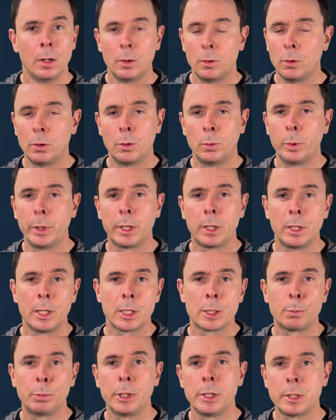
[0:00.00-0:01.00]
or we can
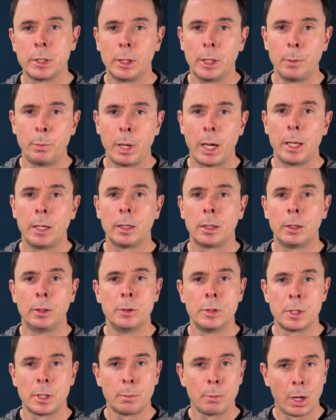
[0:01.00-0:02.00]
explicitly panic
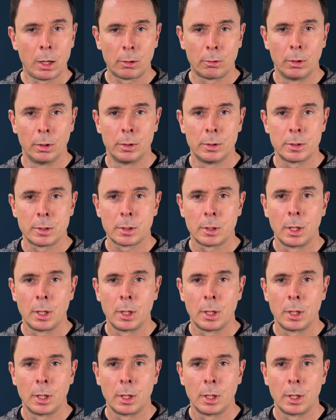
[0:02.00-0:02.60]
using macros.